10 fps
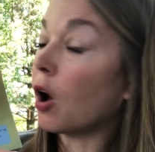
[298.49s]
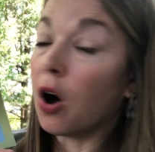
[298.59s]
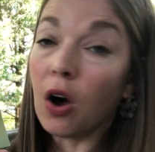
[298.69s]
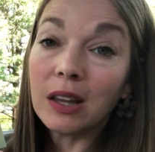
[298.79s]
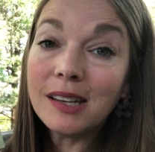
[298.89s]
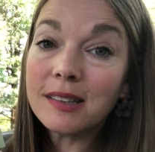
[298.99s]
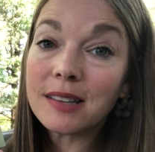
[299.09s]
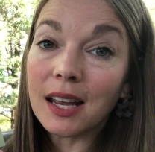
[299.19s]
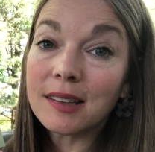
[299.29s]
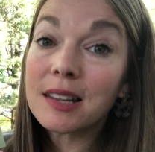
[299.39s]
All
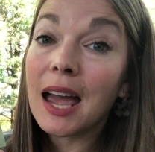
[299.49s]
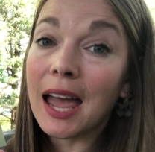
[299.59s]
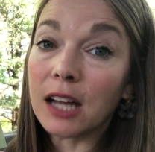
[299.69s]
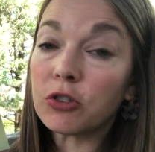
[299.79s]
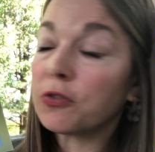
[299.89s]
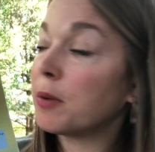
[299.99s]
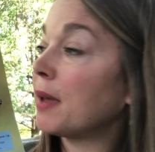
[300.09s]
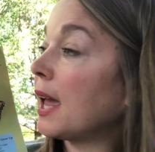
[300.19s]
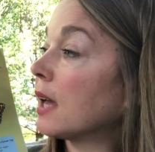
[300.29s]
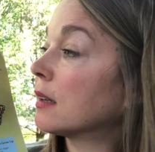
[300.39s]
insects hatch from
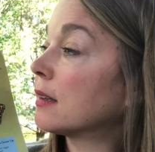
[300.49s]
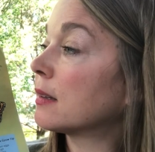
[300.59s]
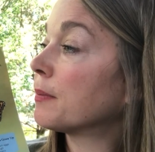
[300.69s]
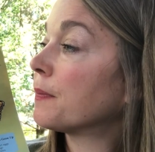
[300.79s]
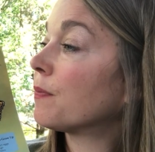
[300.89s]
eggs.